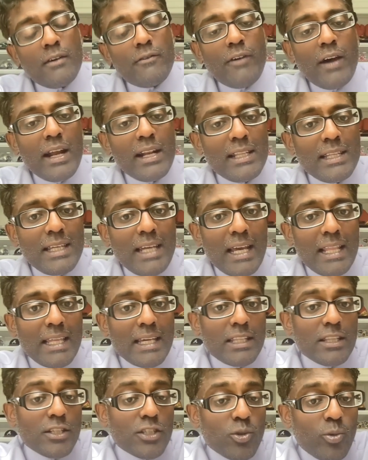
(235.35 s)
Finally, I
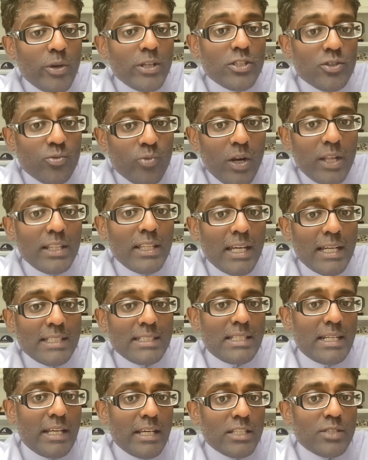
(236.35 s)
like the Twins' run
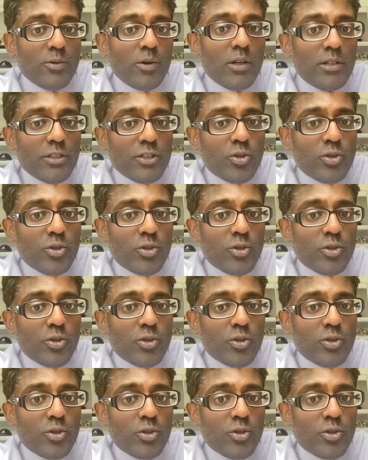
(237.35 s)
line today as well.